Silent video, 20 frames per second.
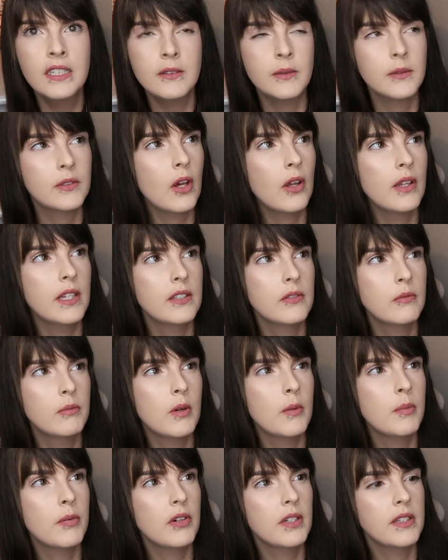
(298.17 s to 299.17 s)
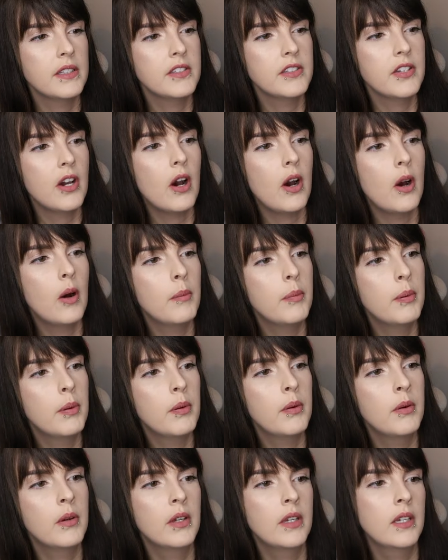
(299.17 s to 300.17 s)
It's got this rubber at the top
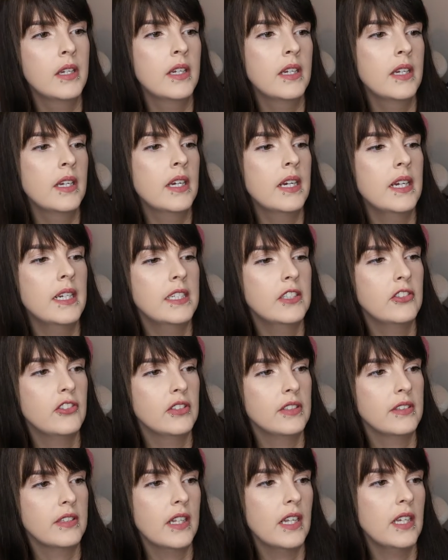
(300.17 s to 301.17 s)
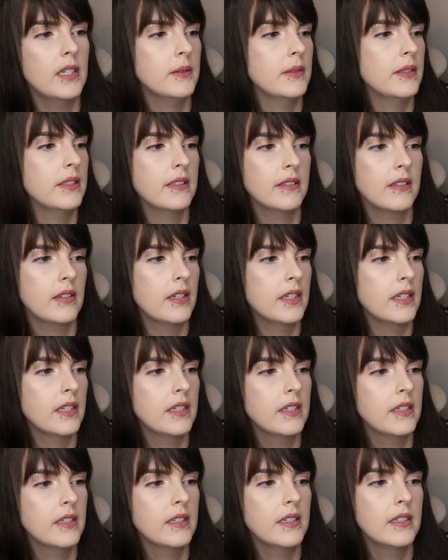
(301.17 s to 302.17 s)
and it just closes like
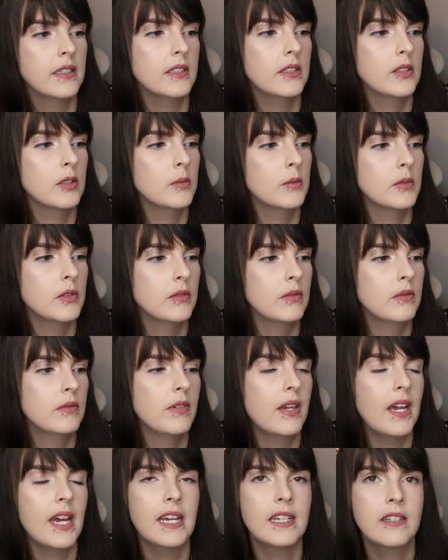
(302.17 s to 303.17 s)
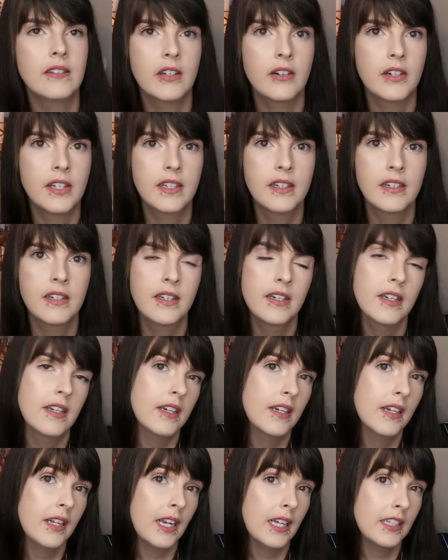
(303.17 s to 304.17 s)
a normal airtight
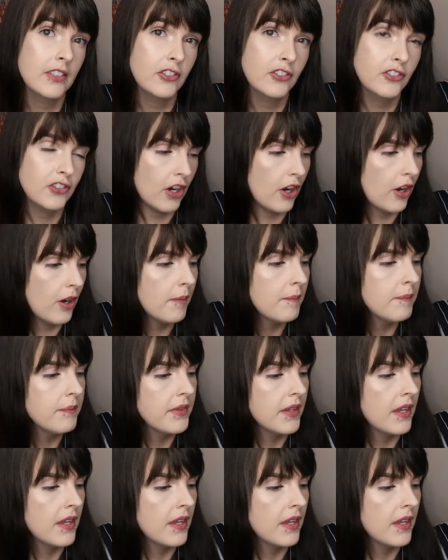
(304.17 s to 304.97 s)
glass jar.